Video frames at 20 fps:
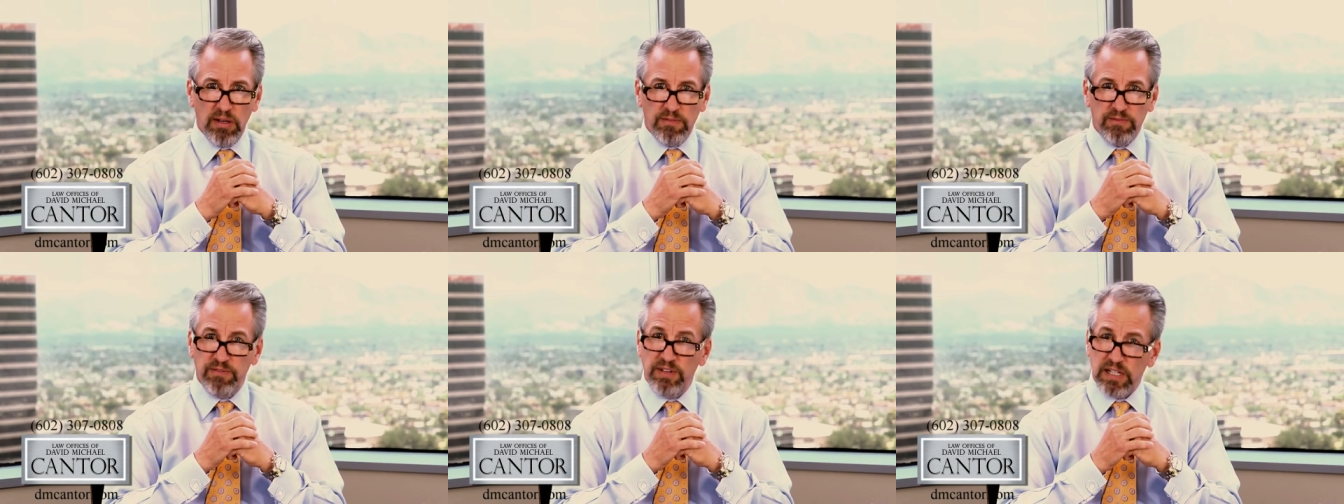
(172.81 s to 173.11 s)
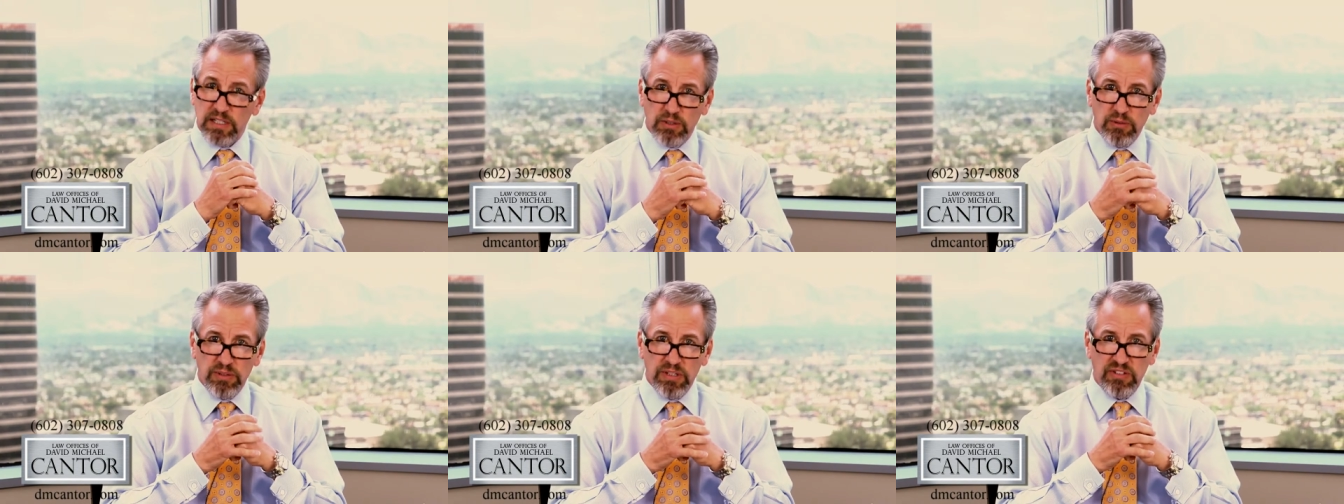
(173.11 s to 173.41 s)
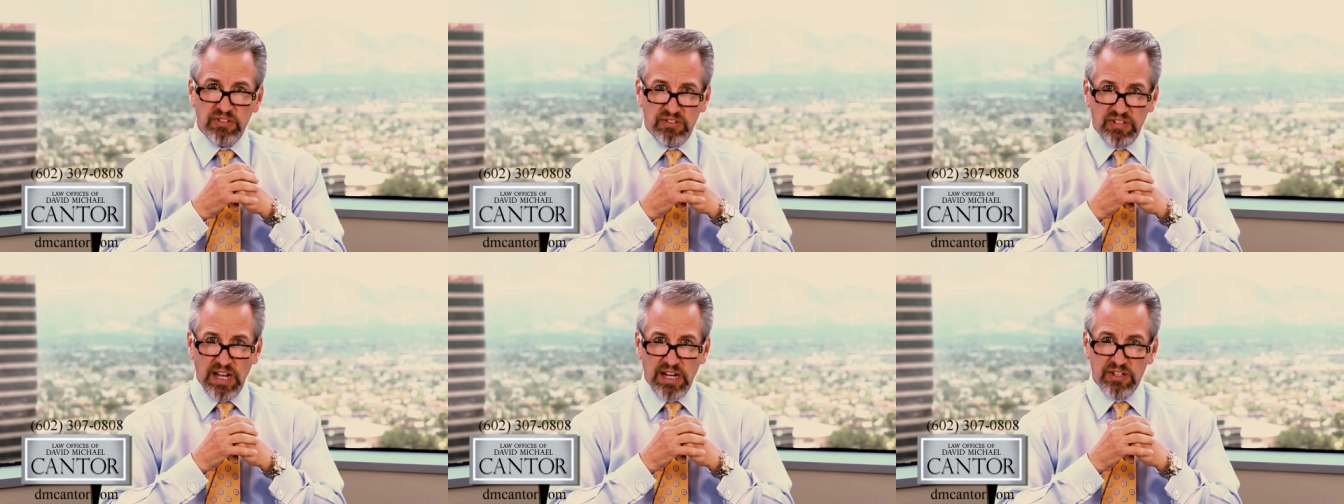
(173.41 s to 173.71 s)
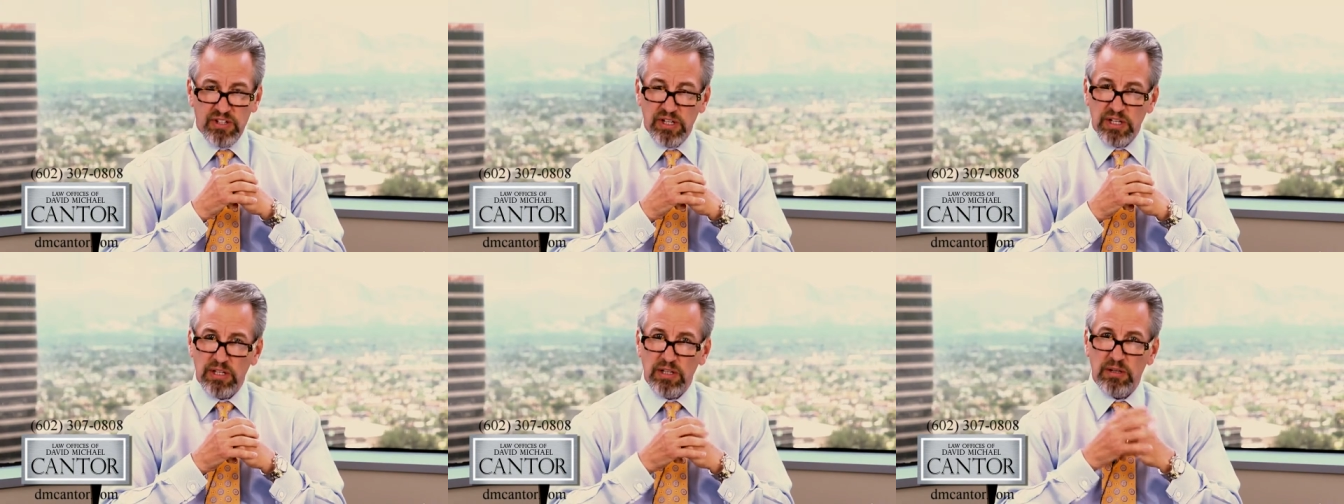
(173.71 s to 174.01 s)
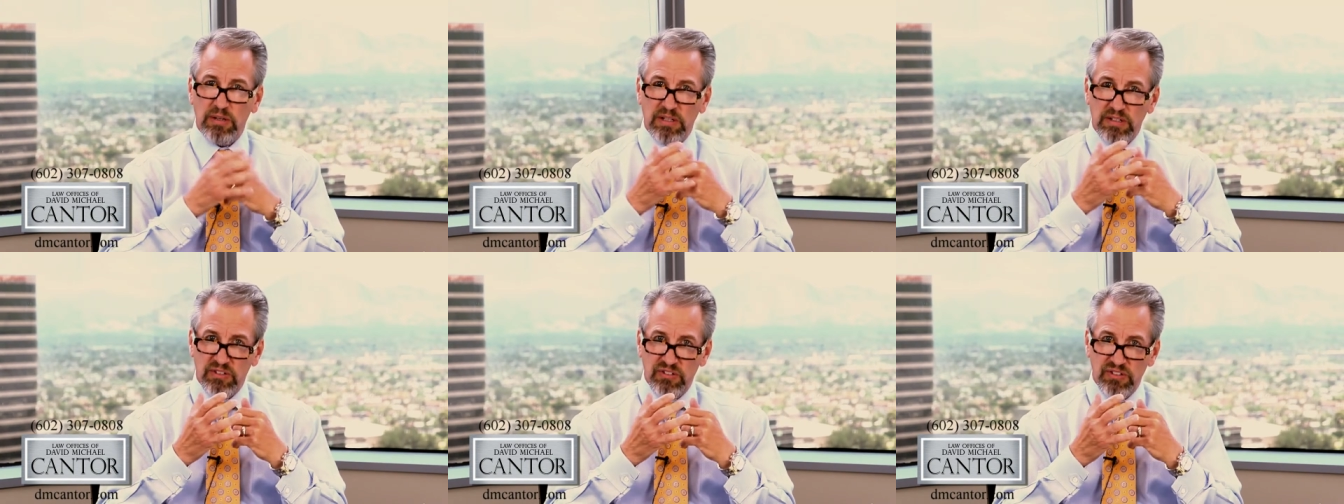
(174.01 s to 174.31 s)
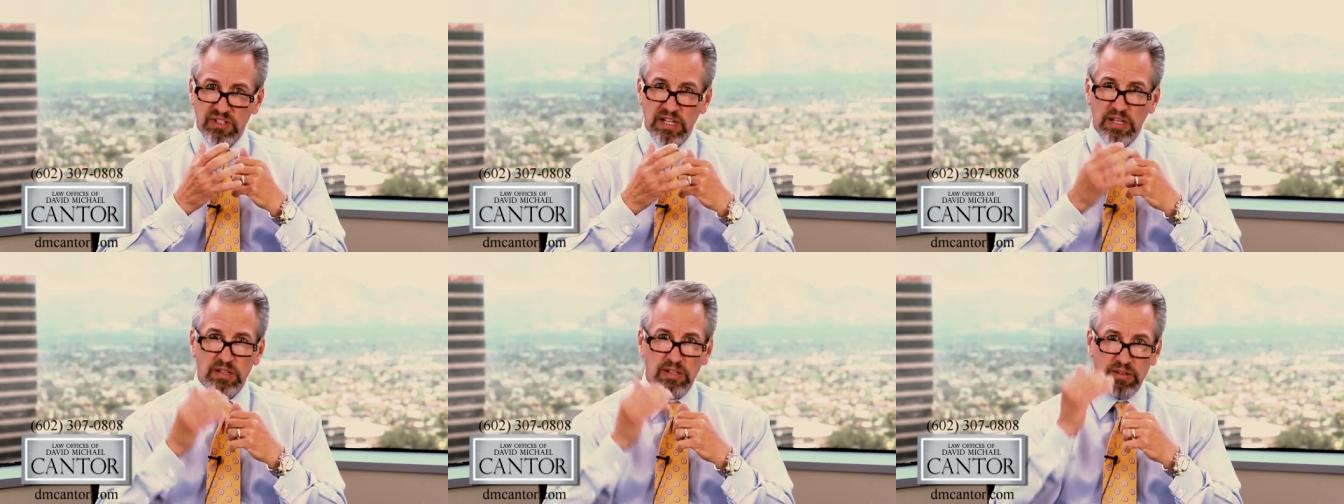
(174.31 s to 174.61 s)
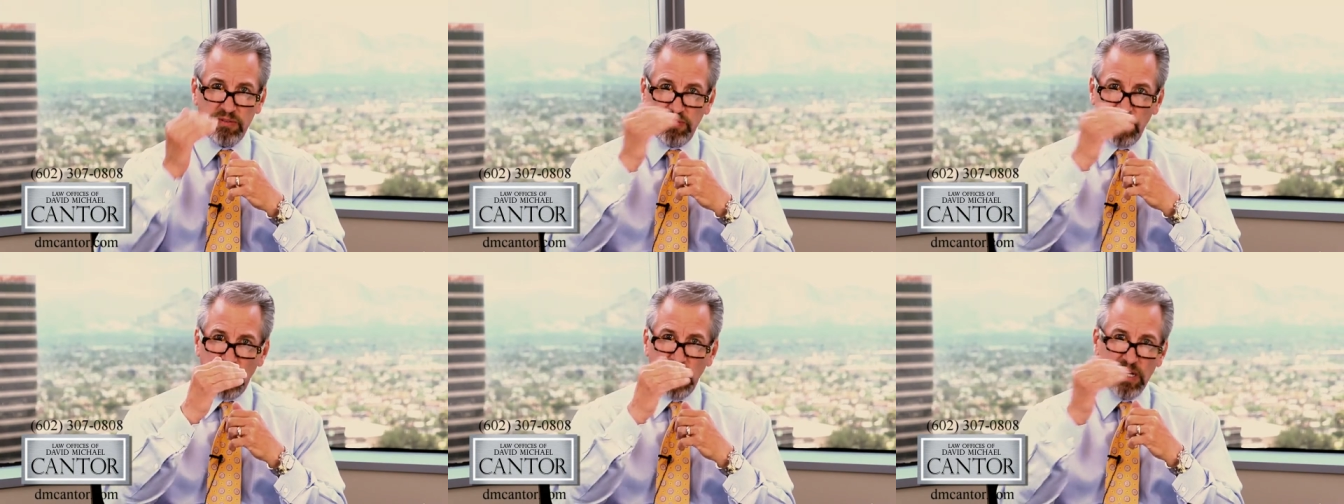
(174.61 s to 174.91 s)
victories section, you can see
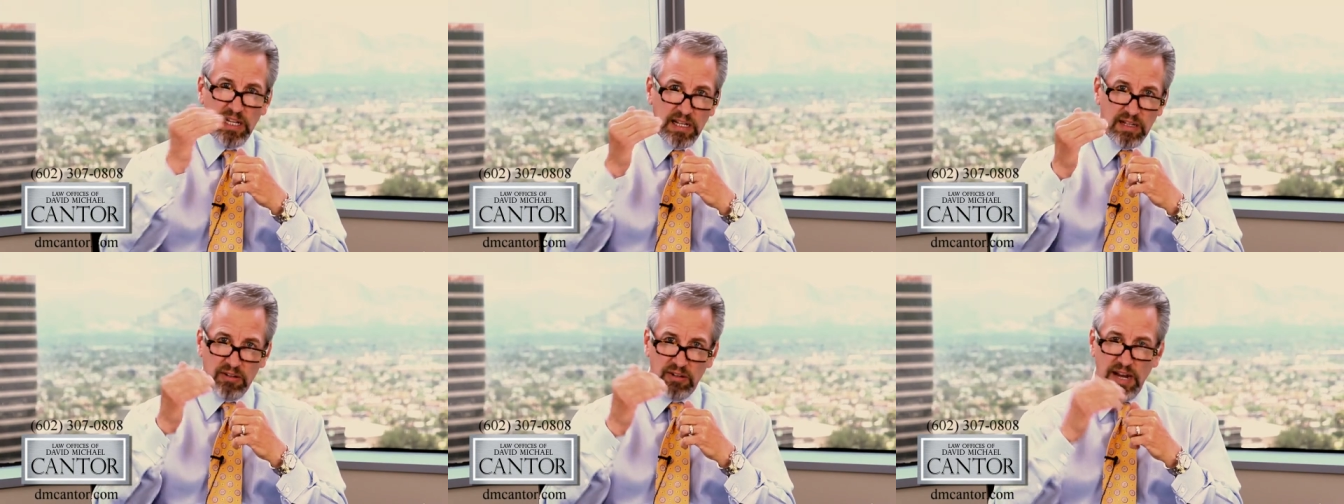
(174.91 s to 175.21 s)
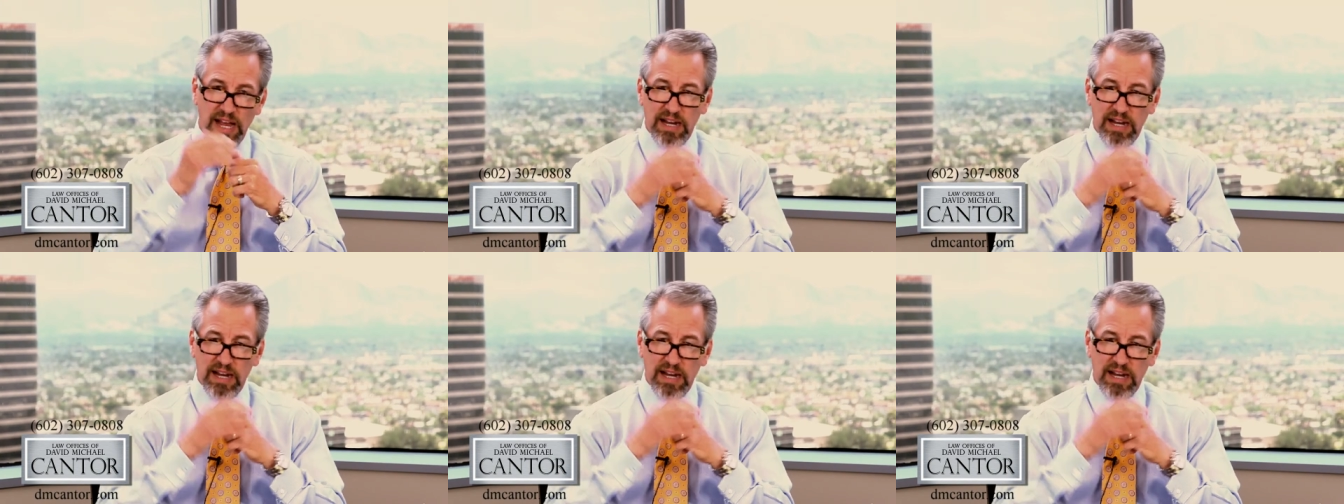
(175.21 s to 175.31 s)
under vehicular